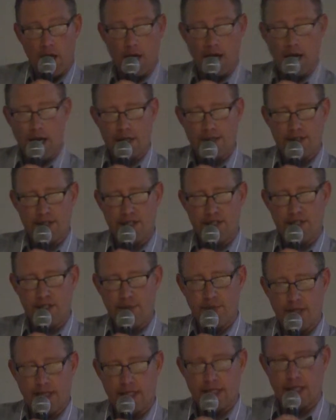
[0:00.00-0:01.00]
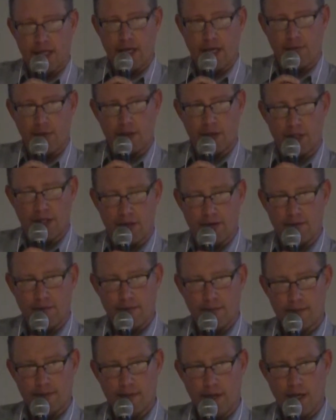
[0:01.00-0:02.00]
Uh, TTB, I
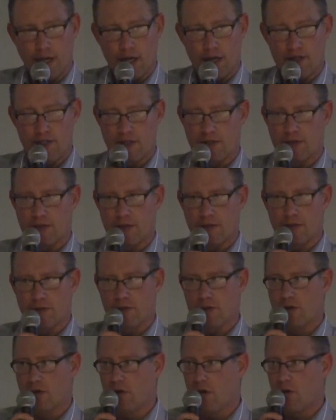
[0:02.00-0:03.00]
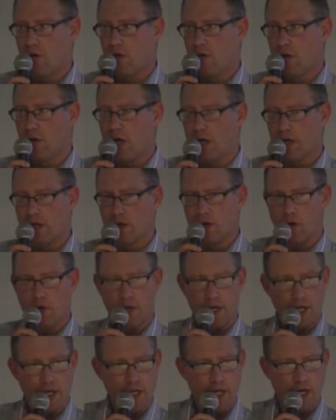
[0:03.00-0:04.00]
believe. Uh, it's so long
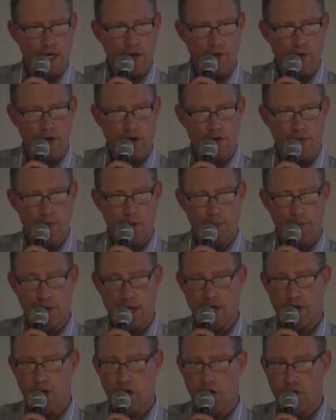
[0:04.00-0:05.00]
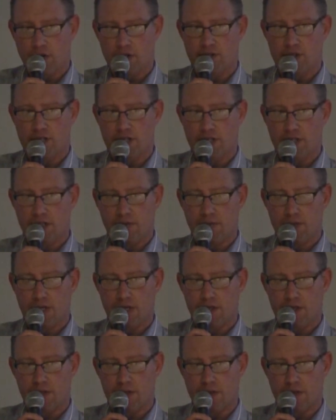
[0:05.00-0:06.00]
ago that I can't quite remember, but I know the TTB
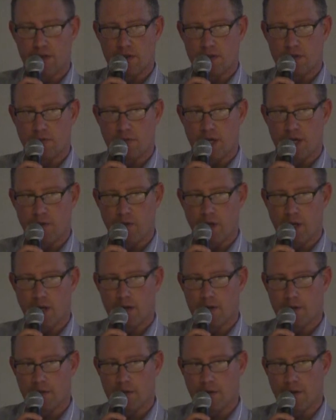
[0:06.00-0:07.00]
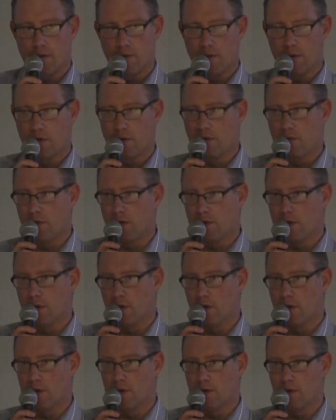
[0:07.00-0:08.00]
is, is the main one that we're, we're
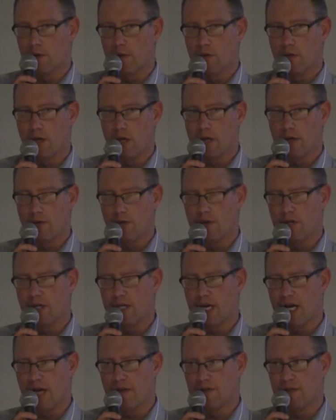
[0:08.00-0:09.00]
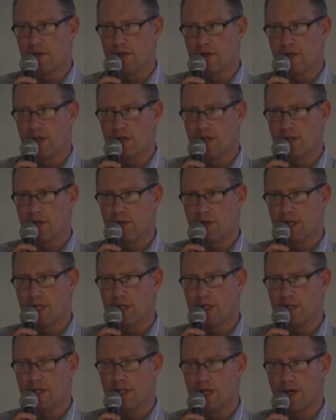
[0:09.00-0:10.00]
going through. I don't think I have to deal anything with
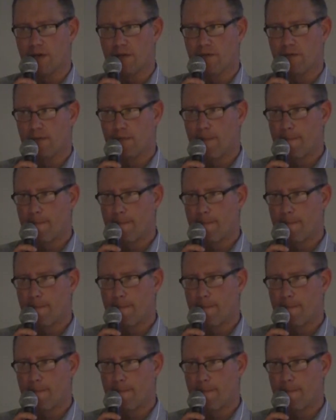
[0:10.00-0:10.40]
ATF.